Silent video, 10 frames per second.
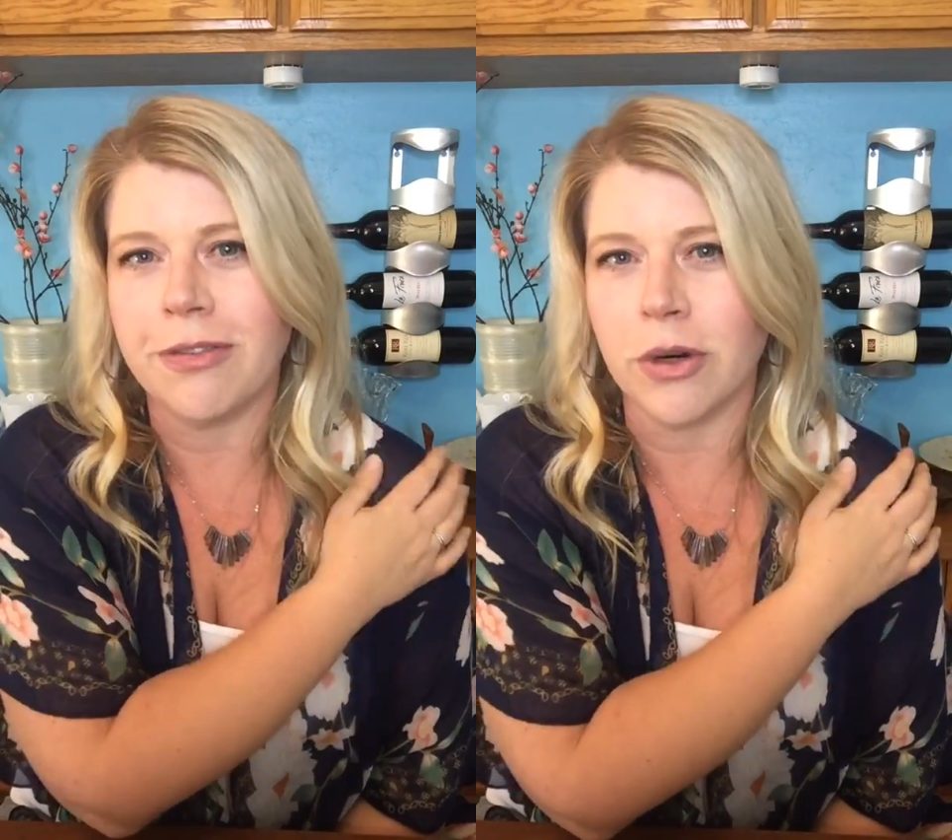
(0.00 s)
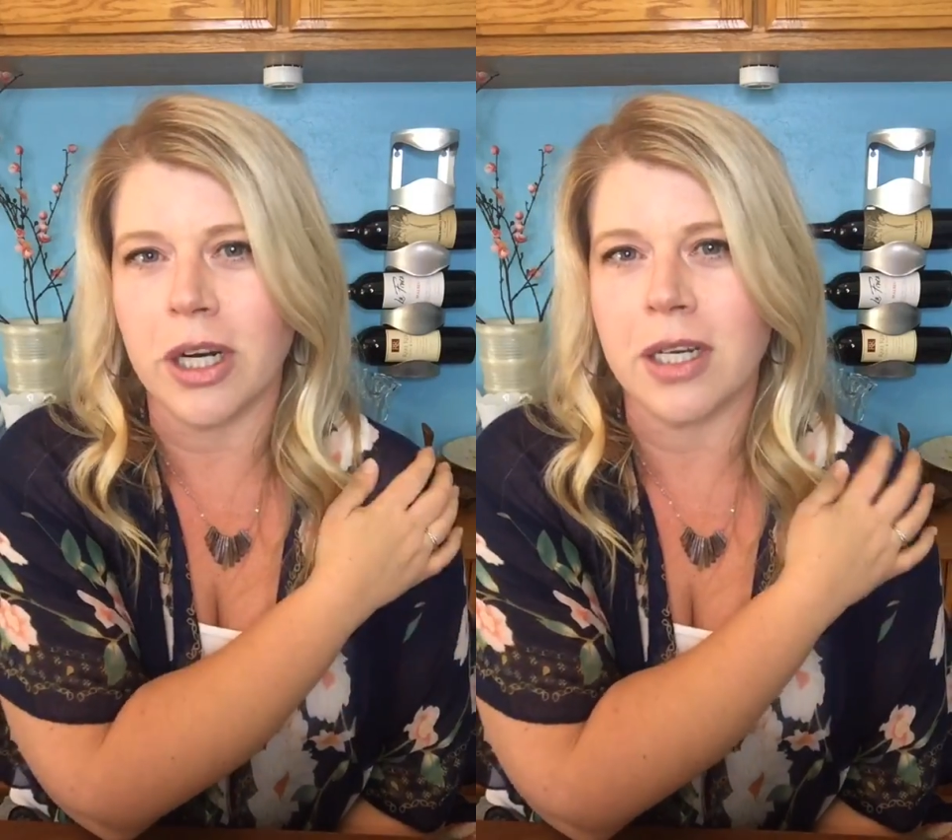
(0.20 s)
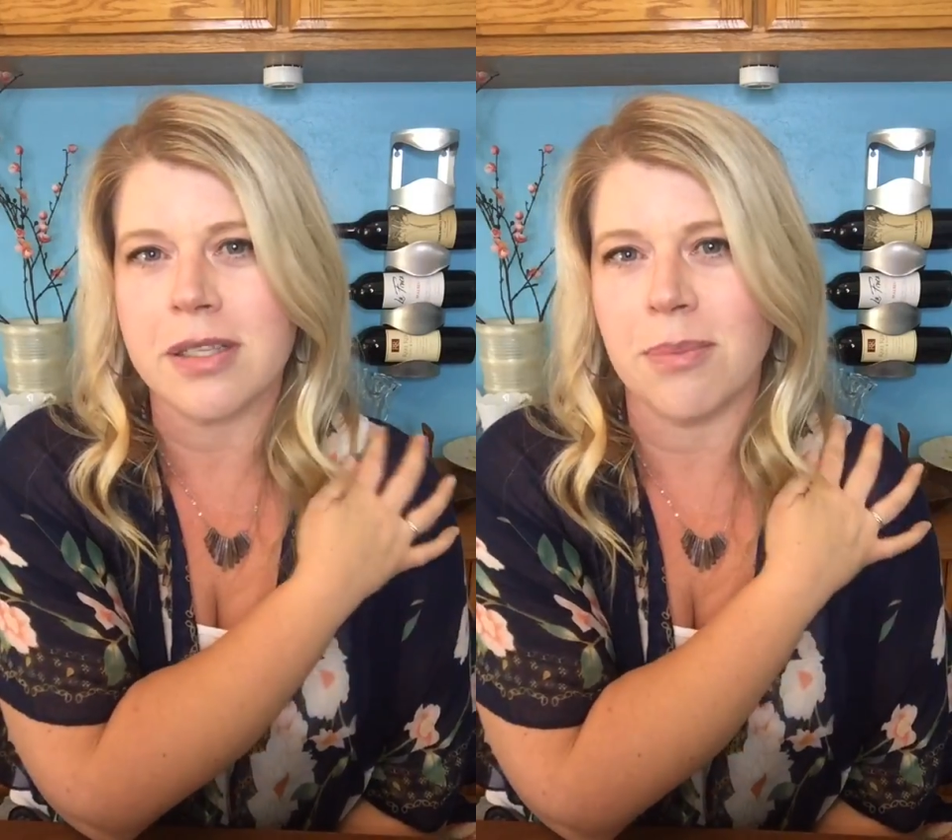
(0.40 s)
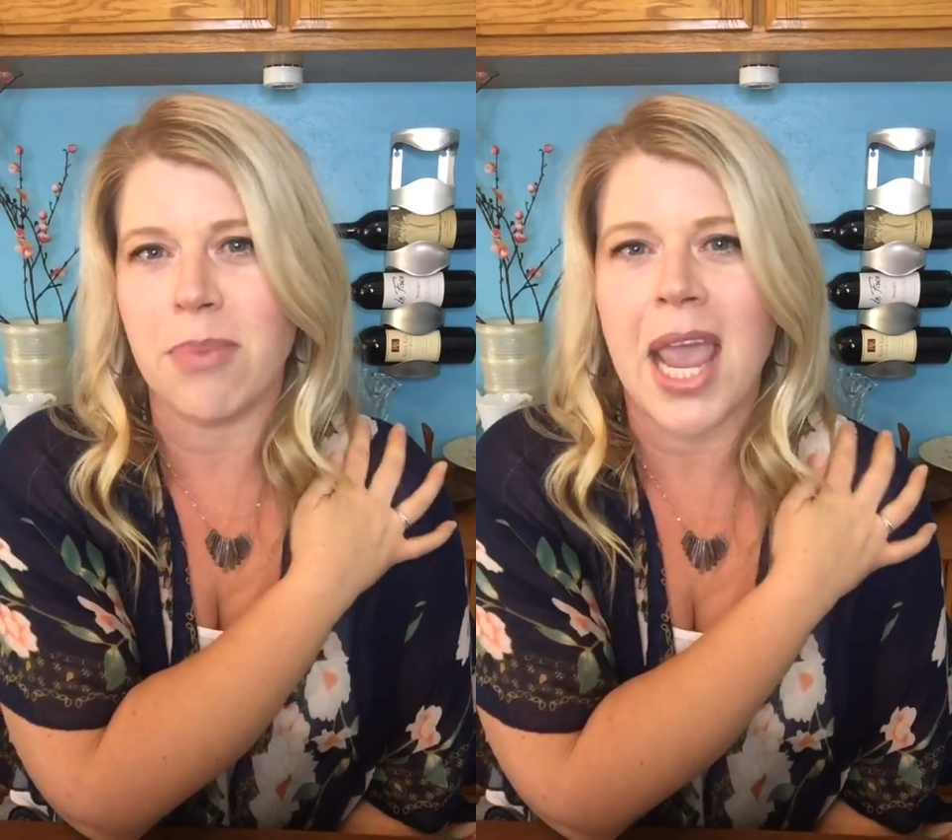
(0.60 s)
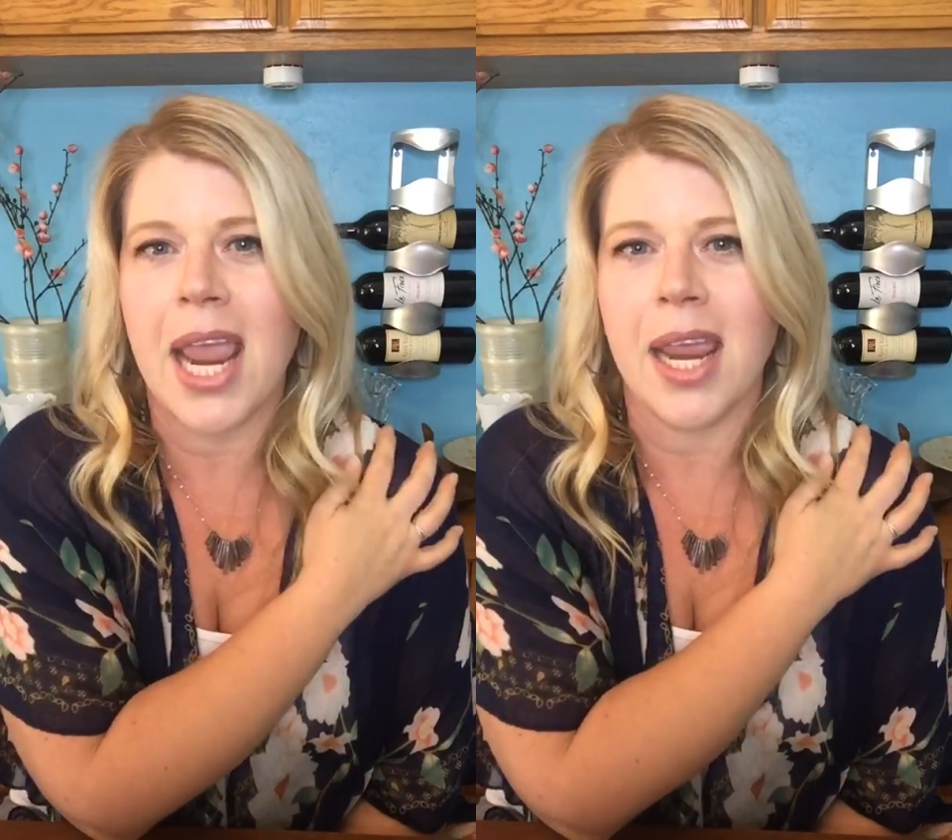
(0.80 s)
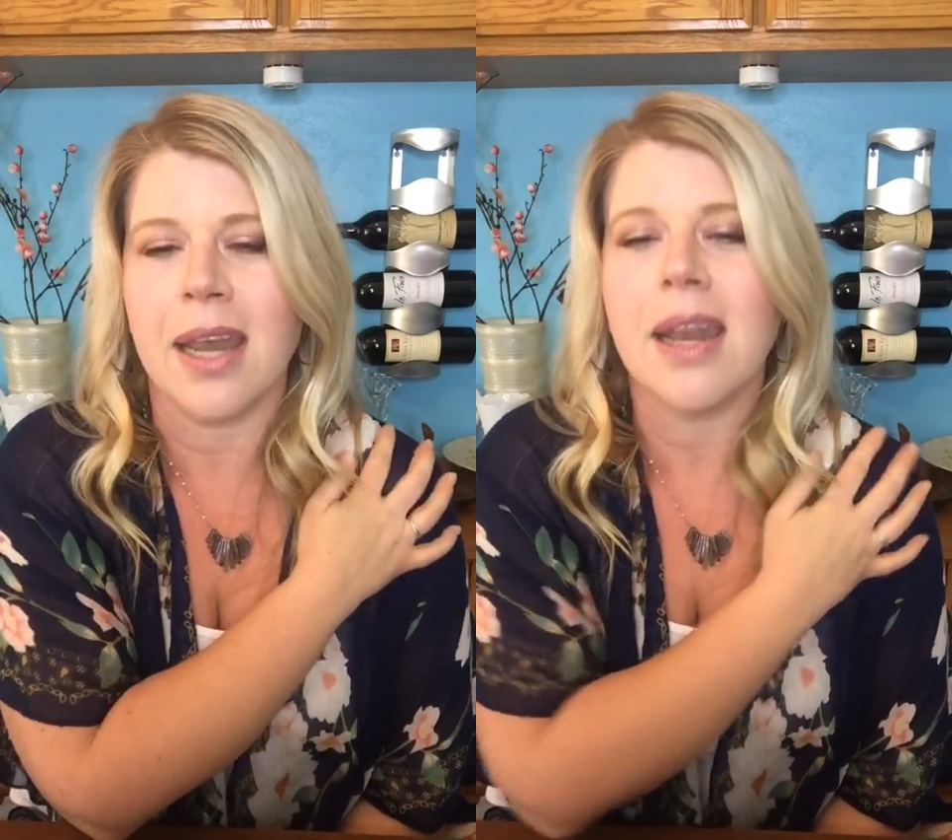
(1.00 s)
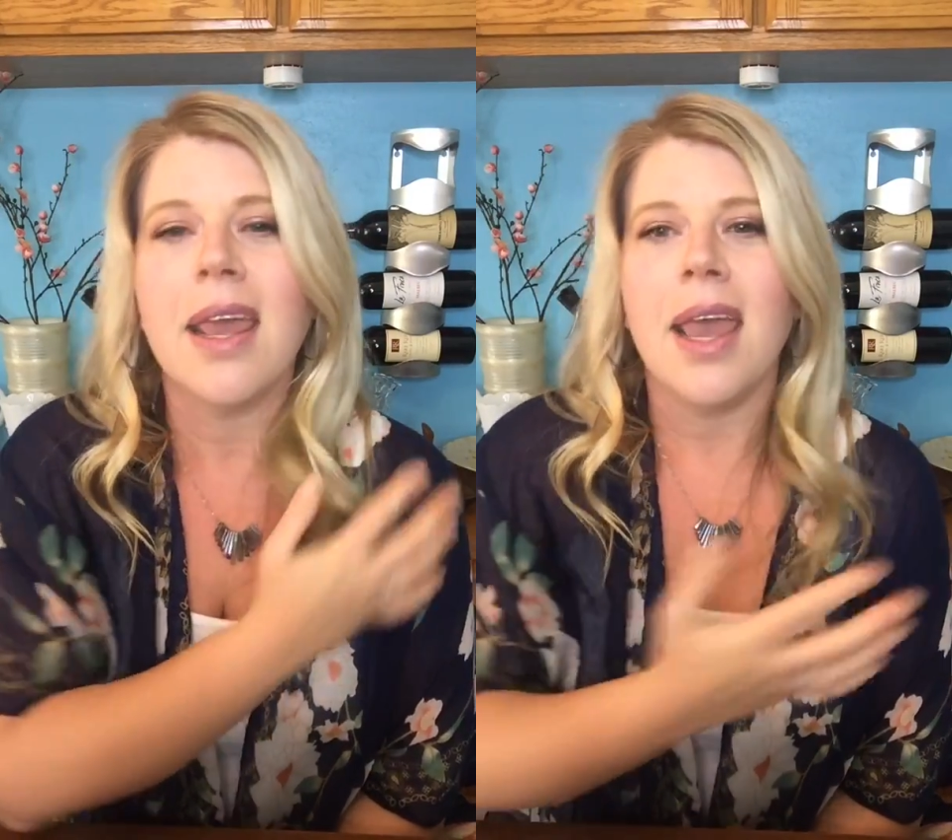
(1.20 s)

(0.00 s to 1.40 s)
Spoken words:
for some pain,